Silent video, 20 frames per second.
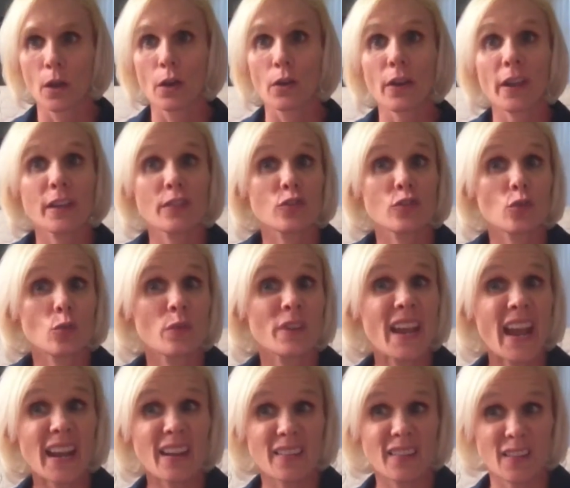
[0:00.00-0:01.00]
Okay, so
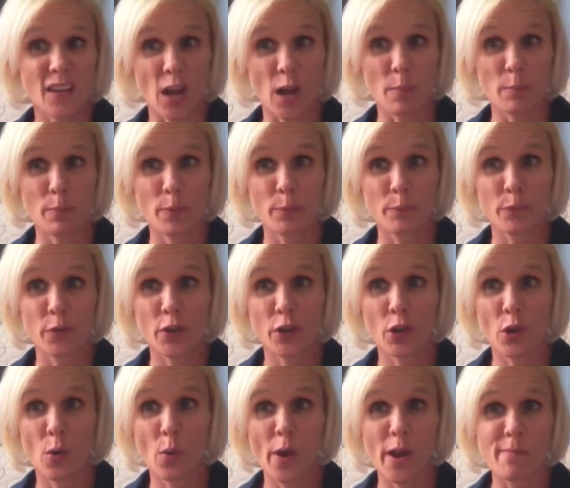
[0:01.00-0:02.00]
next up, you're
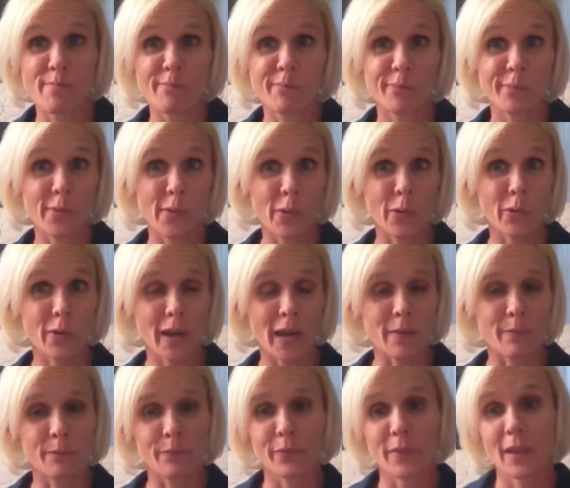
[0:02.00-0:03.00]
going,
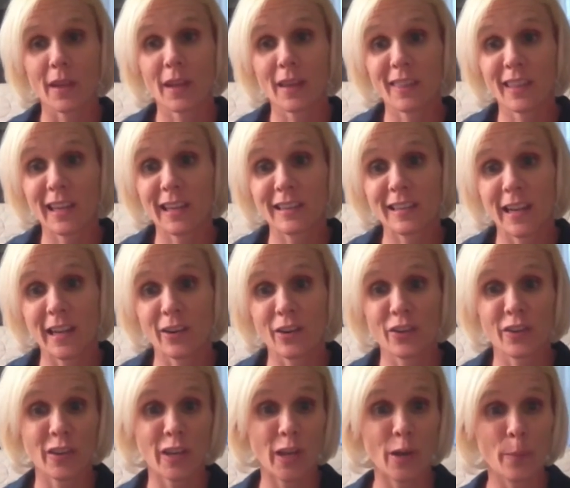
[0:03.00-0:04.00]
great, I got the
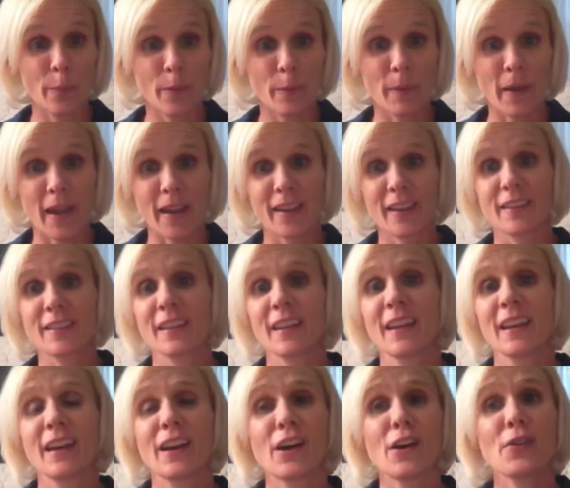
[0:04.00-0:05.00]
containers. I open the package.
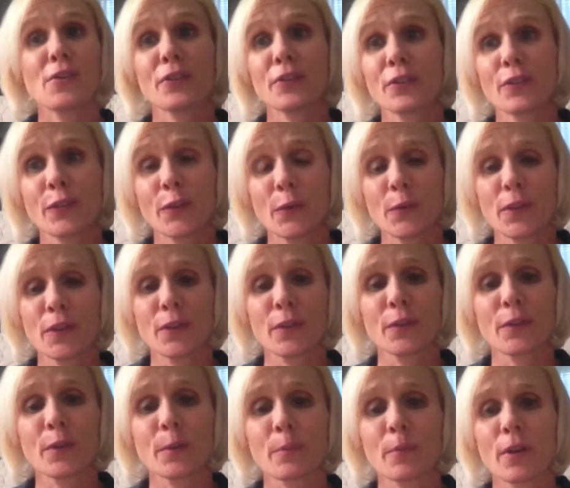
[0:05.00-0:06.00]
Oh, they're so
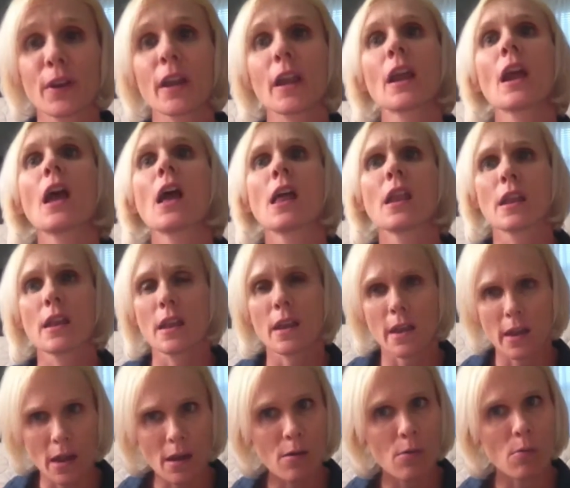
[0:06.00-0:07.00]
cute. They're pretty.
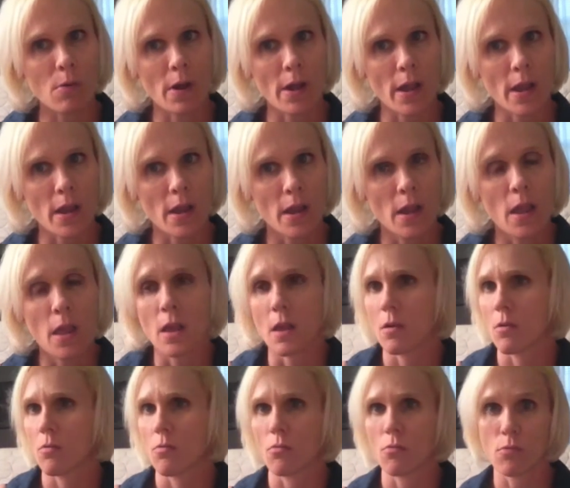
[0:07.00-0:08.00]
Now what?
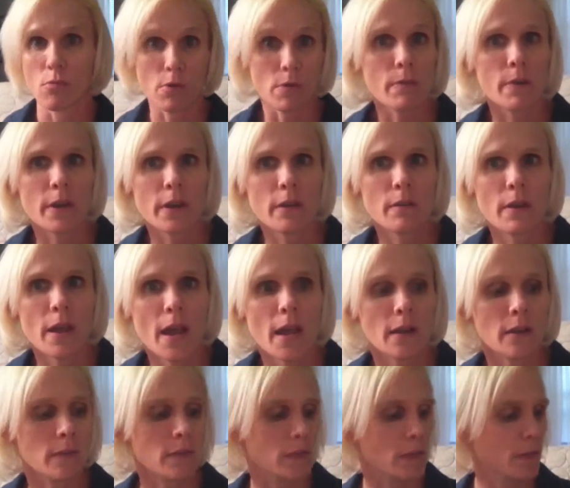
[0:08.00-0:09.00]
What do I do
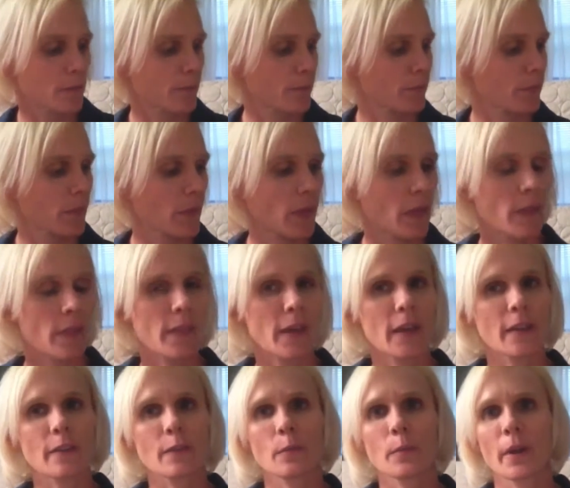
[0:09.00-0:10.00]
next?
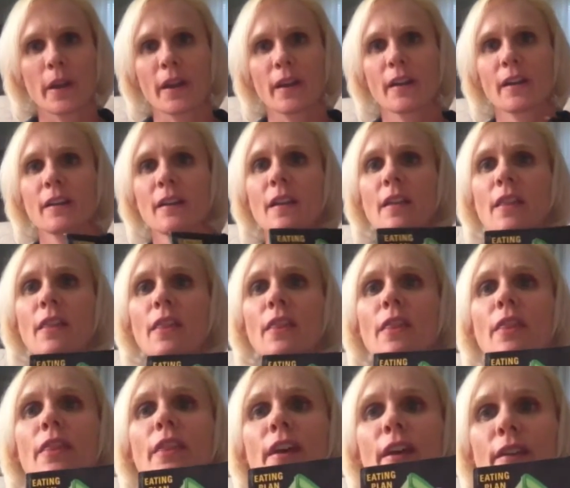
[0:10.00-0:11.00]
That's where
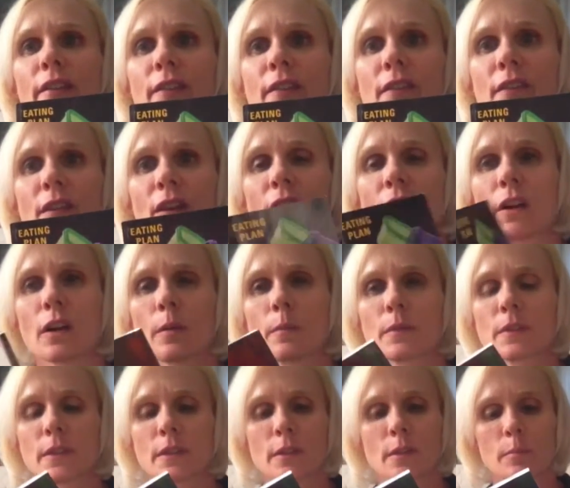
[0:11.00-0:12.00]
this
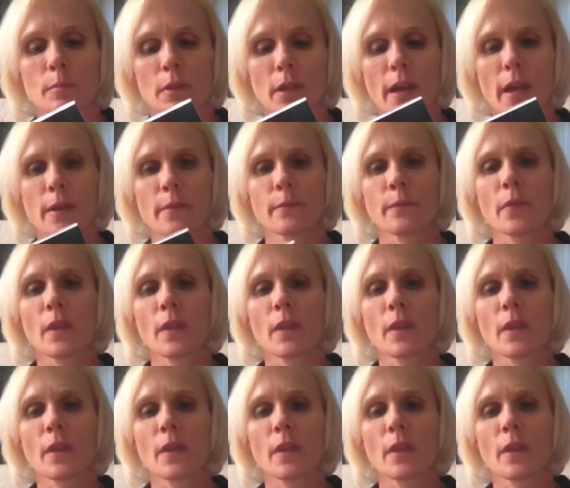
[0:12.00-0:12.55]
comes into play.